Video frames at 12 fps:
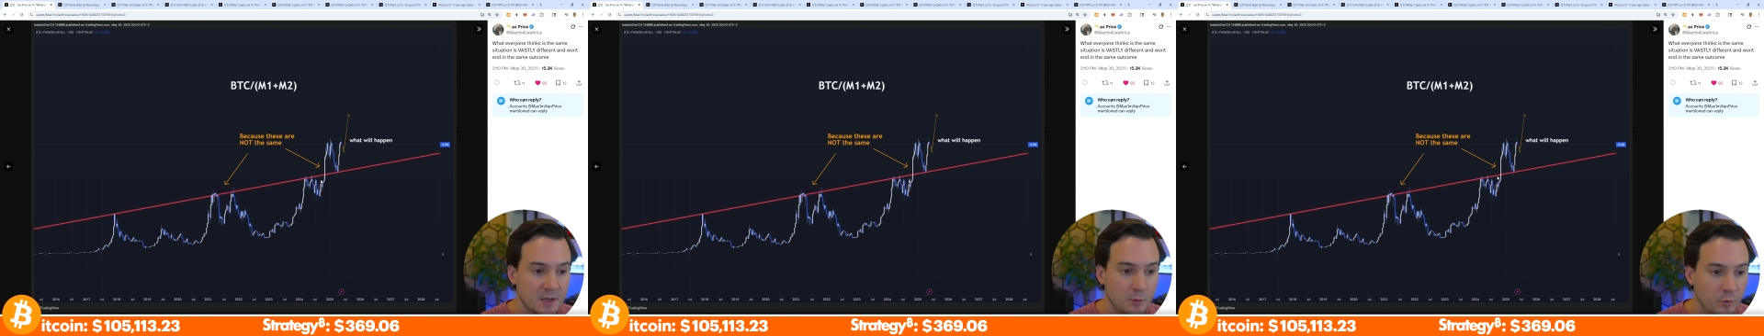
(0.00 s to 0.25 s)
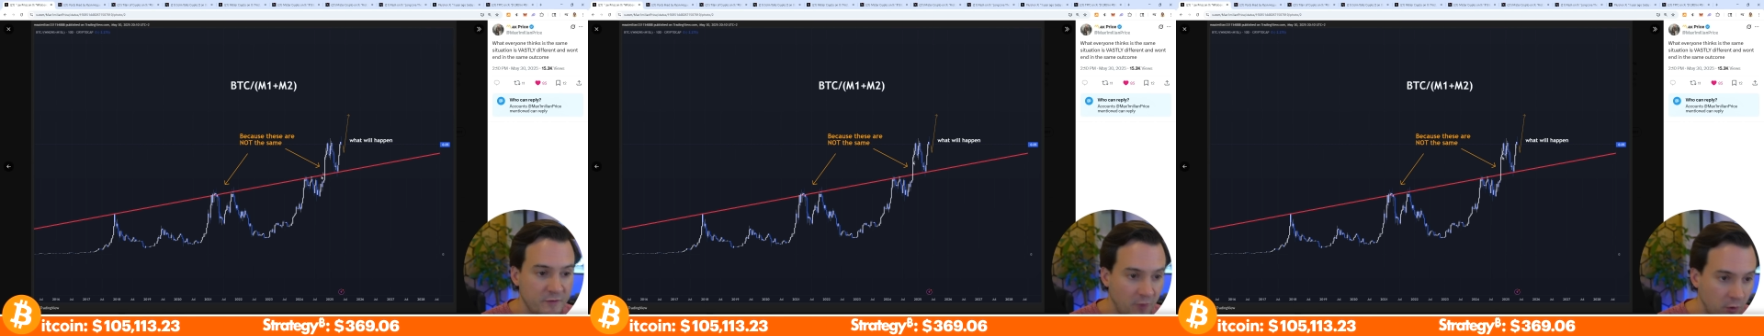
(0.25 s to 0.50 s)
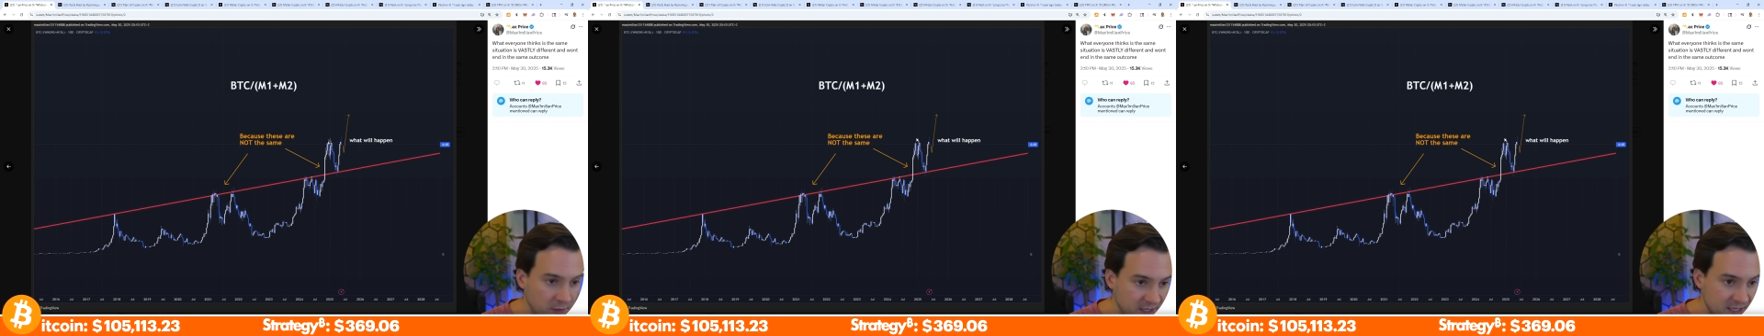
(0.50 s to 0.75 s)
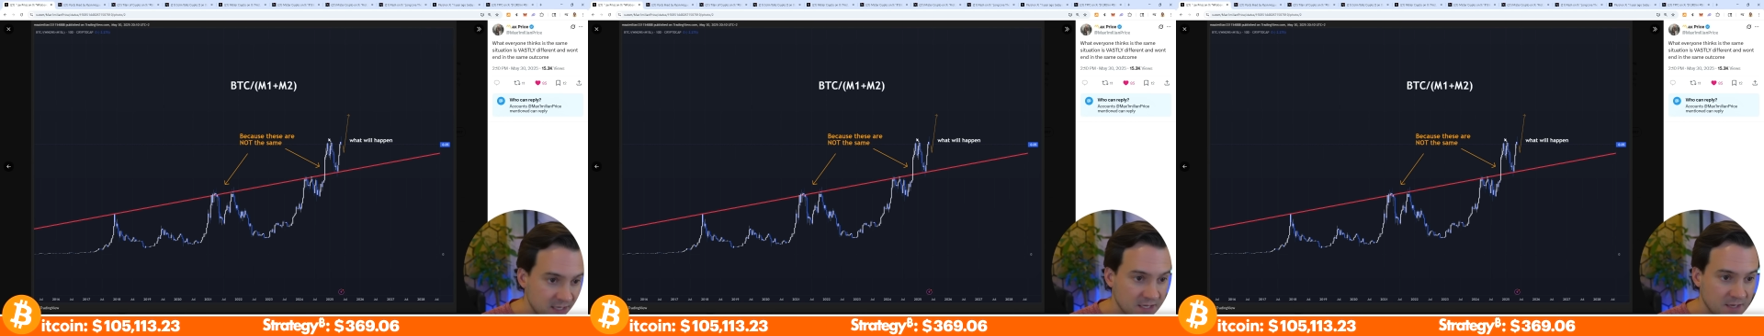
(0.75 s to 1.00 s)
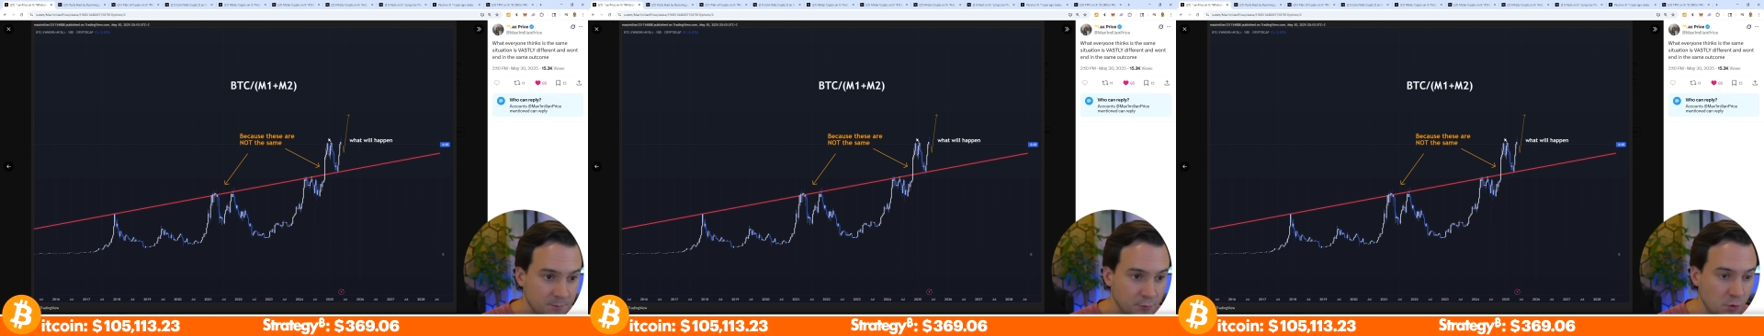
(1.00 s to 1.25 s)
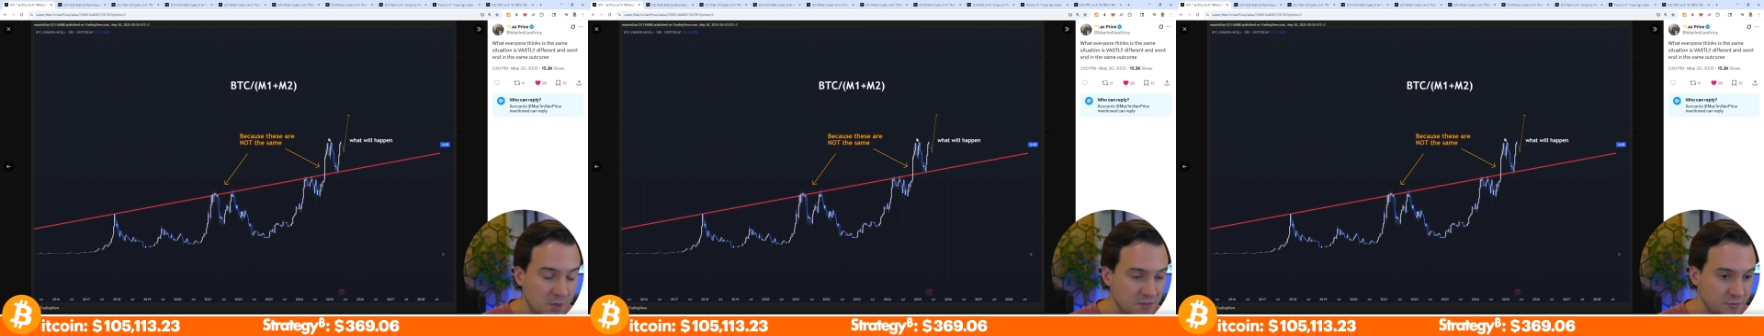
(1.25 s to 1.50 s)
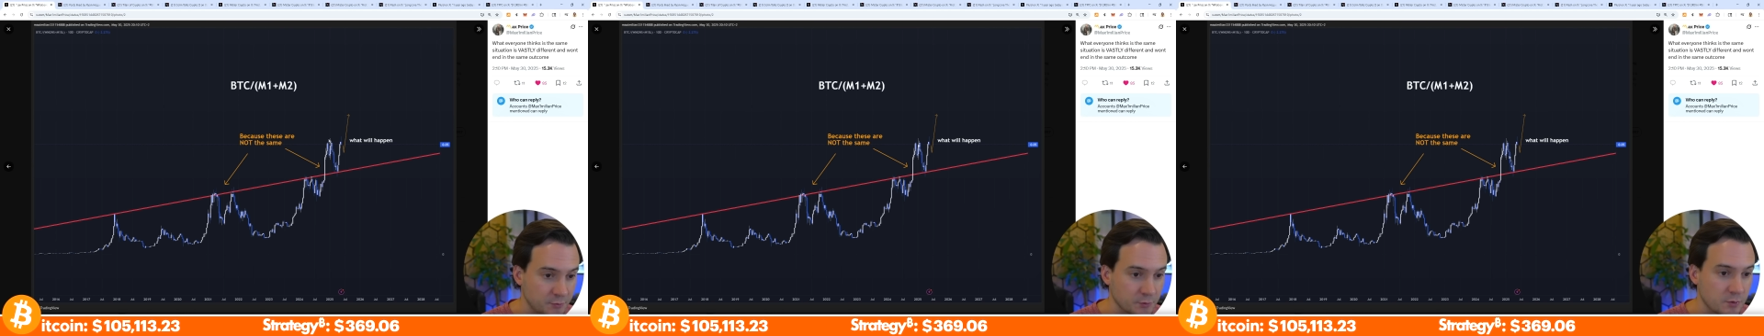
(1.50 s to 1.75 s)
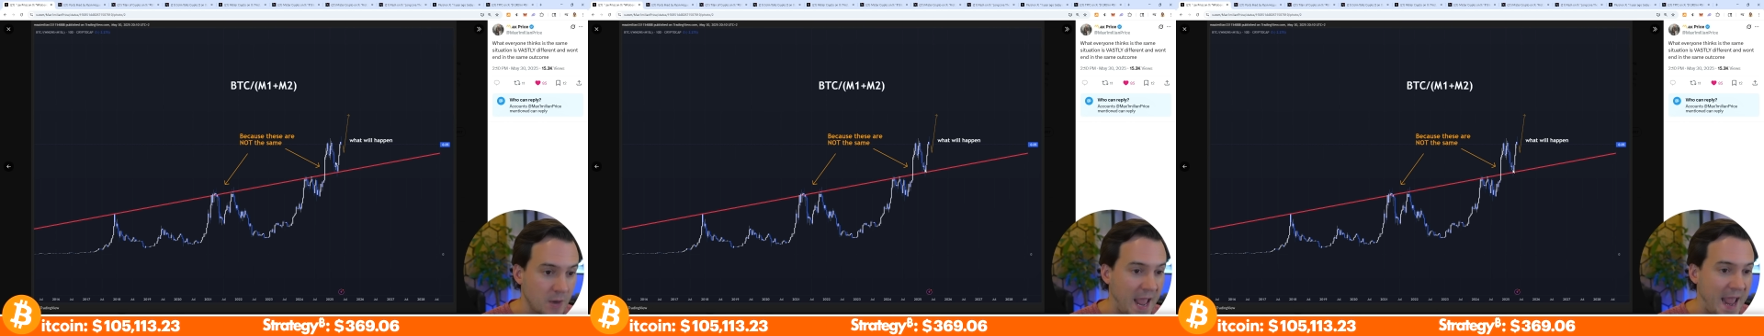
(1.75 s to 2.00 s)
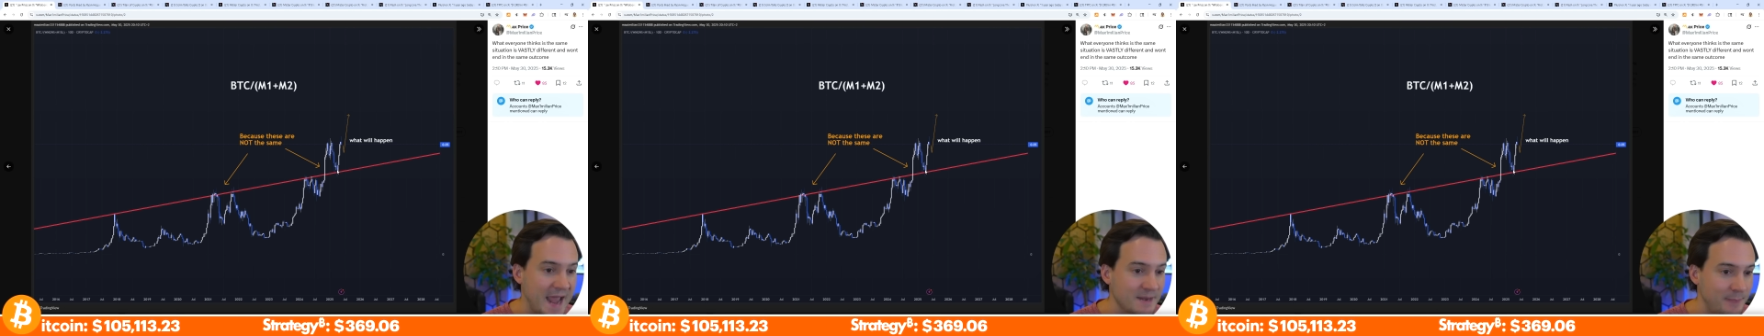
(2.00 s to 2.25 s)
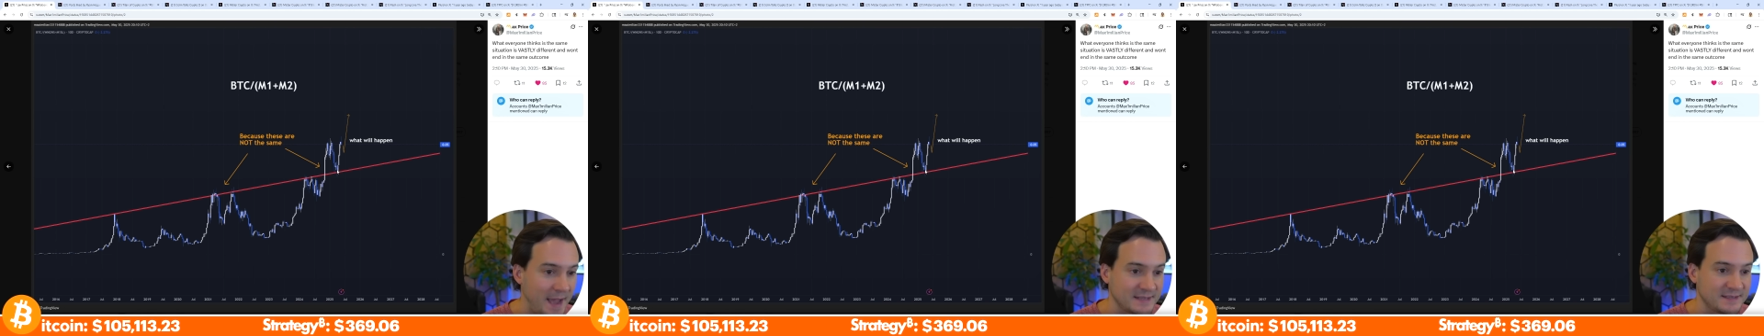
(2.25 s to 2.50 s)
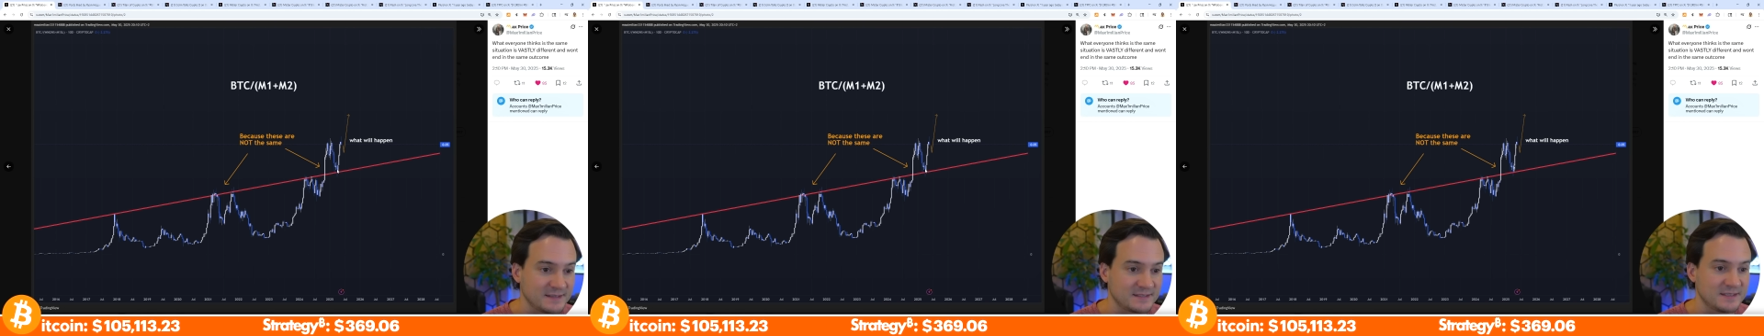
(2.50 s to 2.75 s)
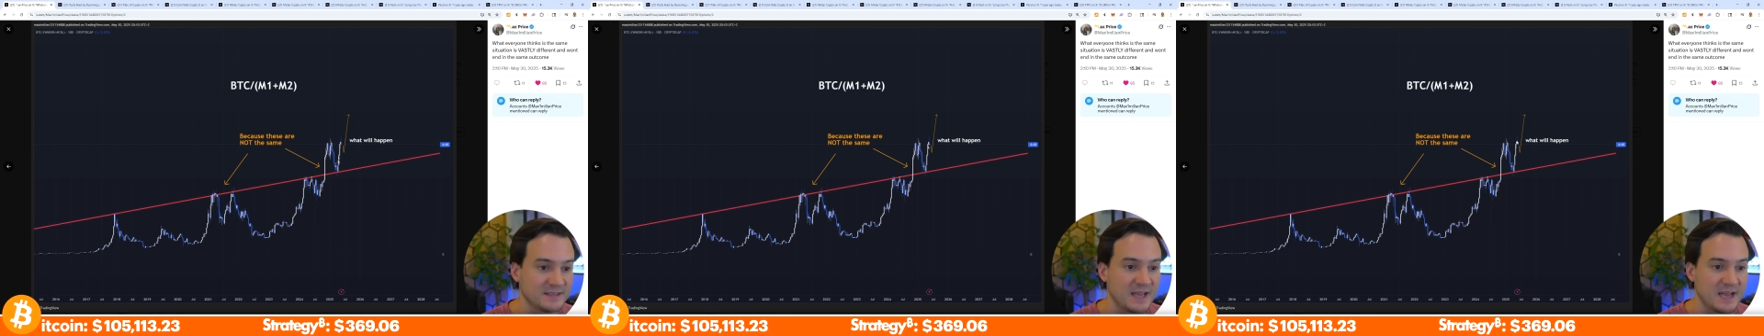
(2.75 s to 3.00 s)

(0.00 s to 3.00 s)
we've already broken through and back tested,